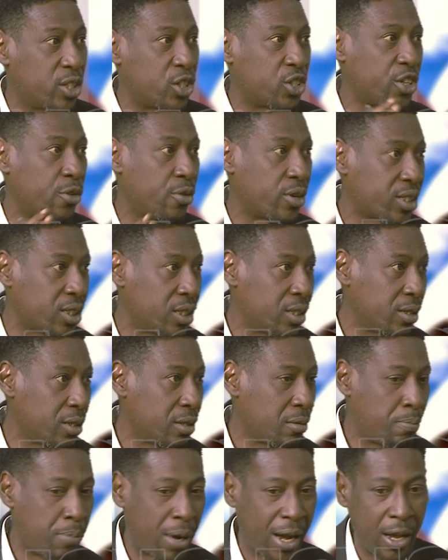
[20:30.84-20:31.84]
seriously
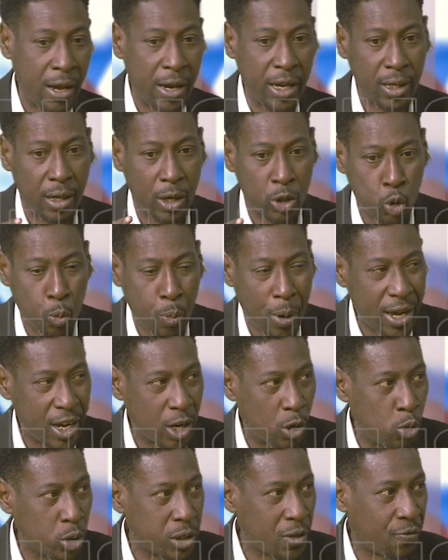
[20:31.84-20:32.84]
by Super
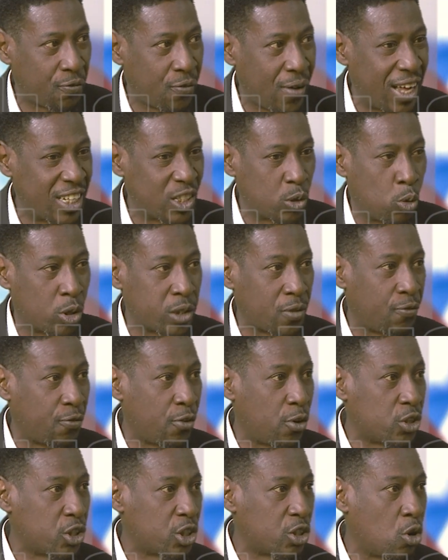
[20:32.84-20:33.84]
Eagles fans was,
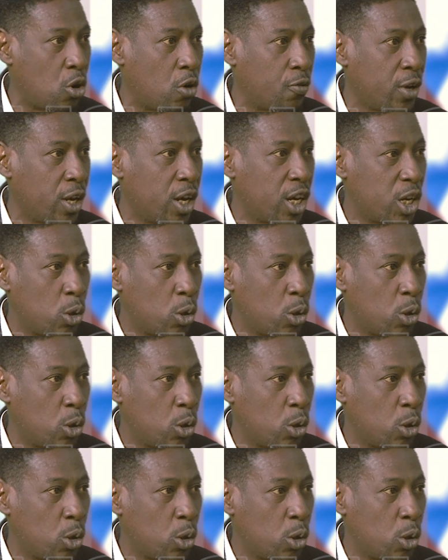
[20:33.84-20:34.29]
first off,